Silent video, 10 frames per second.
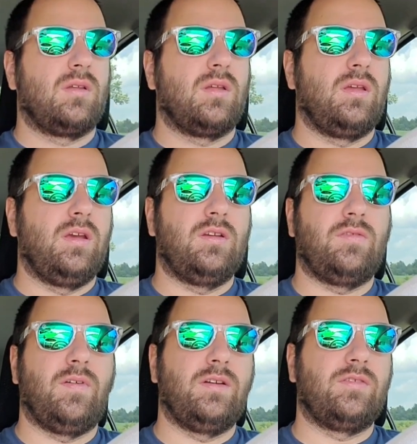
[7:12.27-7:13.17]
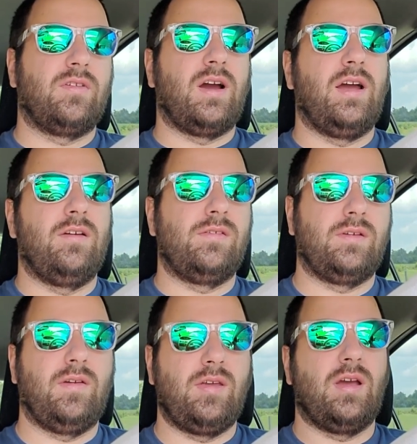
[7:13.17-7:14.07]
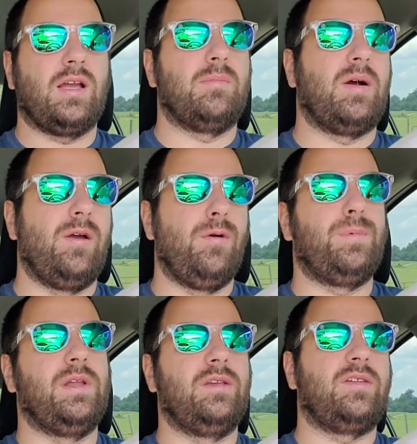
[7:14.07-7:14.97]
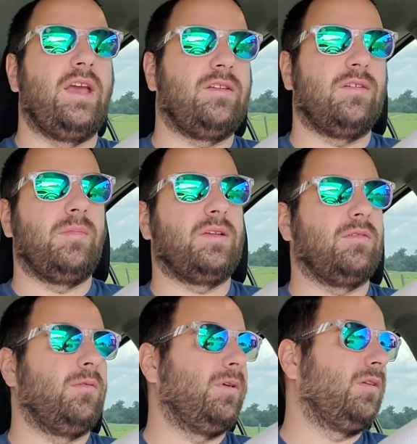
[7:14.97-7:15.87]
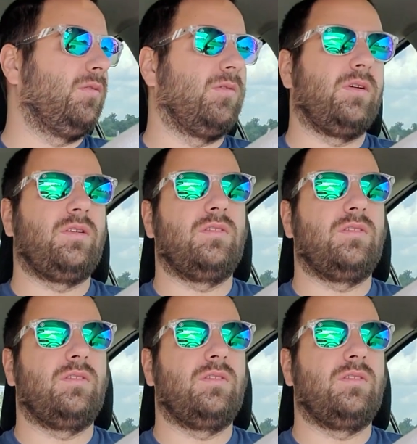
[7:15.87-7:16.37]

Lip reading: Yeah, it's fun to drive. I got my open intakes, and it makes a little bit of noise.